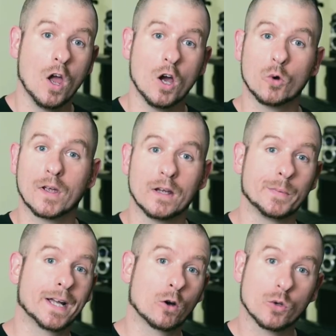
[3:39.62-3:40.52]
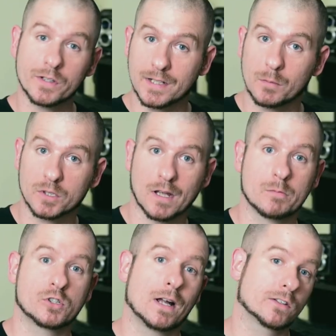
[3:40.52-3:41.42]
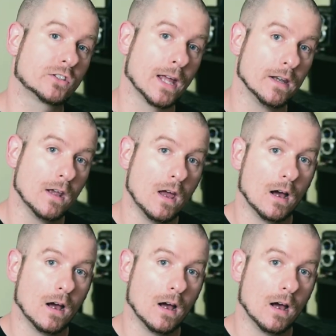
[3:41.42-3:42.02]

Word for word: Okay, we got all the tabletop shots set.